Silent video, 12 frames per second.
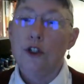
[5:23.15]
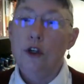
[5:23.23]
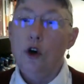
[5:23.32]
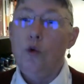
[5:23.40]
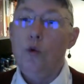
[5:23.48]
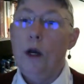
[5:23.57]

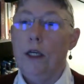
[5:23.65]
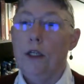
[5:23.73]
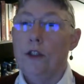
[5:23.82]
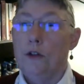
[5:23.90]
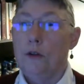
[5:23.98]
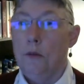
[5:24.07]
there's no
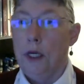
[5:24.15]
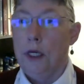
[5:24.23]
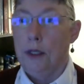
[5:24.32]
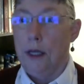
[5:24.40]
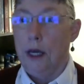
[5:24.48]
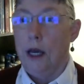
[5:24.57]
way
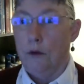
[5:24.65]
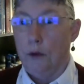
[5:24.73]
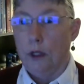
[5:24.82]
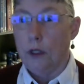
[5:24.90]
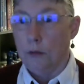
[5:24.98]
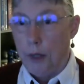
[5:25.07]
to make
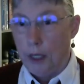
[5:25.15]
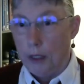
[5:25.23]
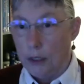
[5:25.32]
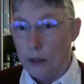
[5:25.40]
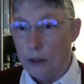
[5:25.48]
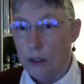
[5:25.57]
that really
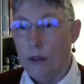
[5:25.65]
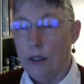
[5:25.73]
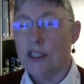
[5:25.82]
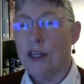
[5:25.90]
compelling.